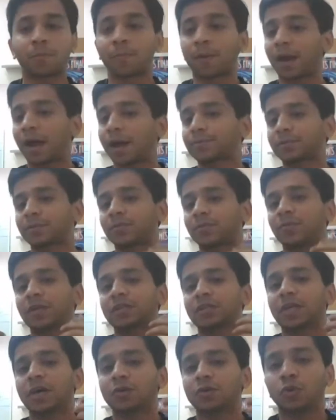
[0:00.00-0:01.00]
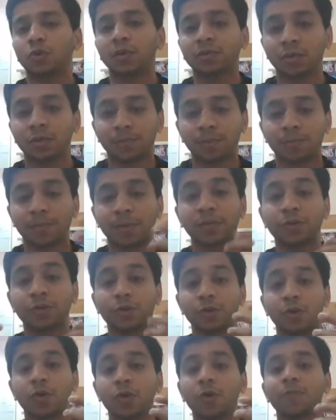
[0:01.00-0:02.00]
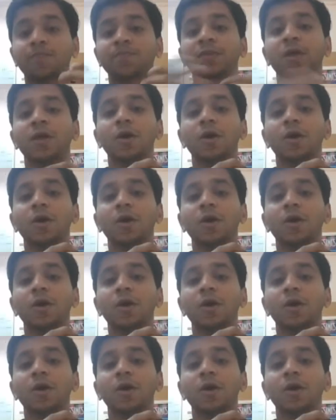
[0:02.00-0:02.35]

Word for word: perhaps reach out to other people you know